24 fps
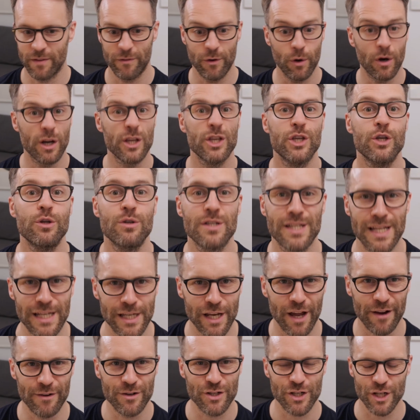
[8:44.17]
if you are using
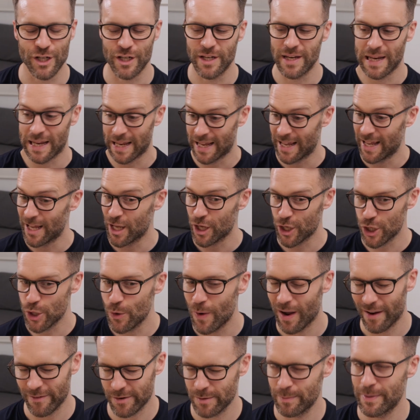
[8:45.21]
Notion, you
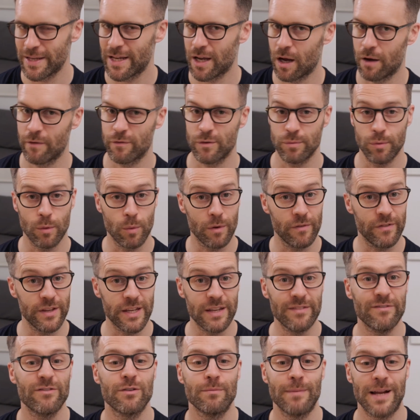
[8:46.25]
have to be comfortable with the
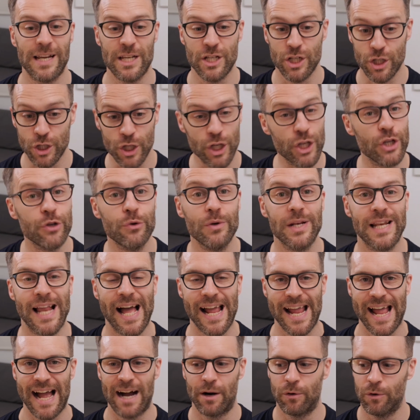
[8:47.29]
information that you
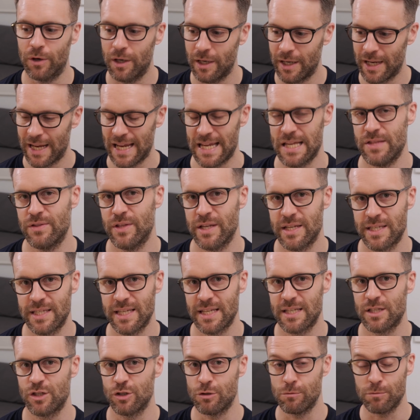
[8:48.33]
lay out in this
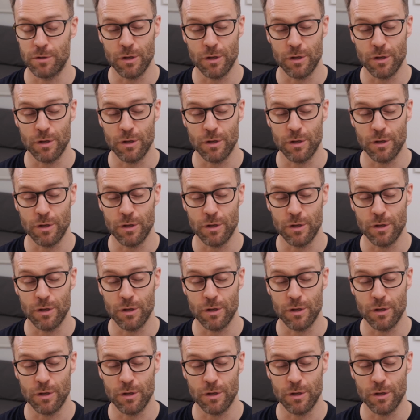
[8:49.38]
system.